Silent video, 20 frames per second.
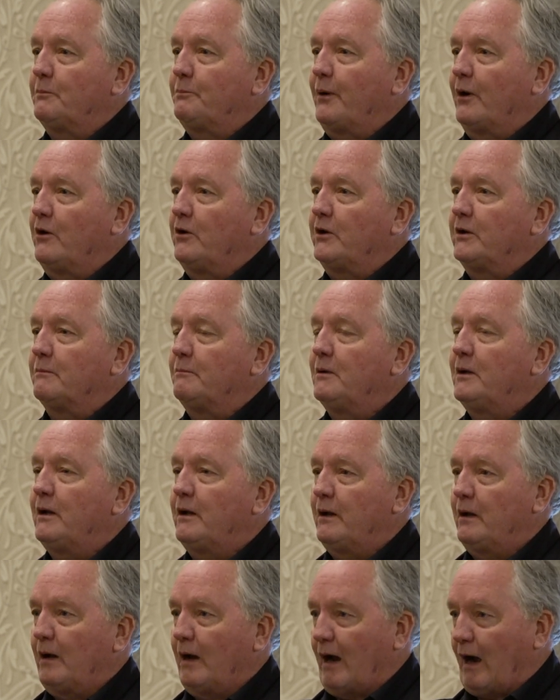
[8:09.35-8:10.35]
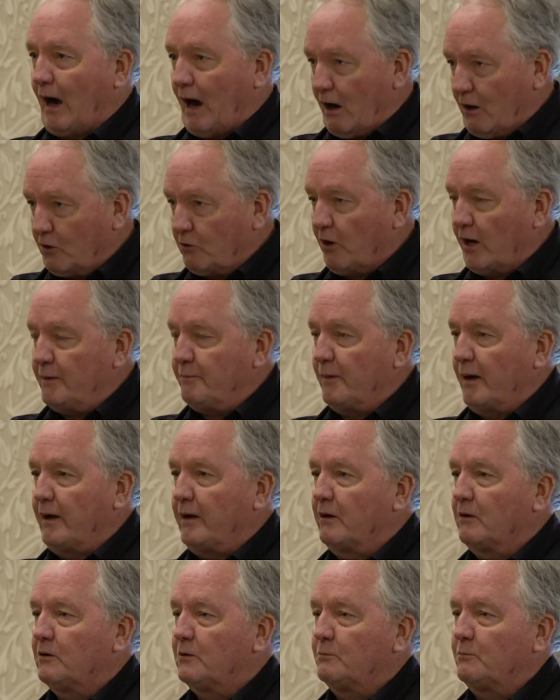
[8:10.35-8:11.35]
podium our great
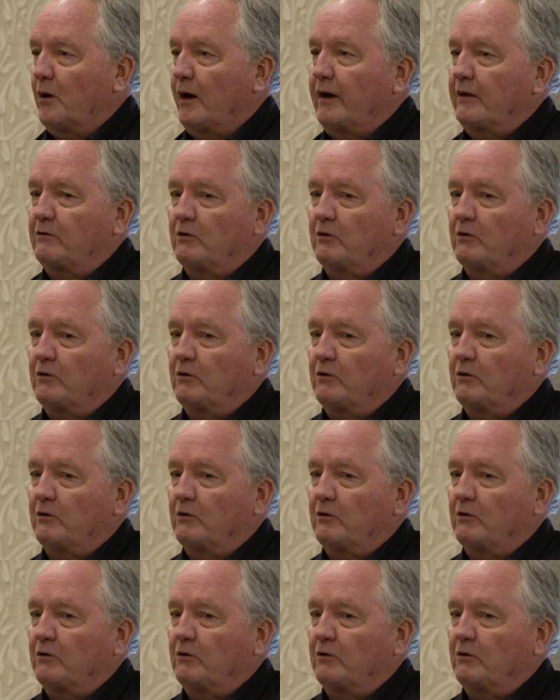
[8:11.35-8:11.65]
mayor, Brad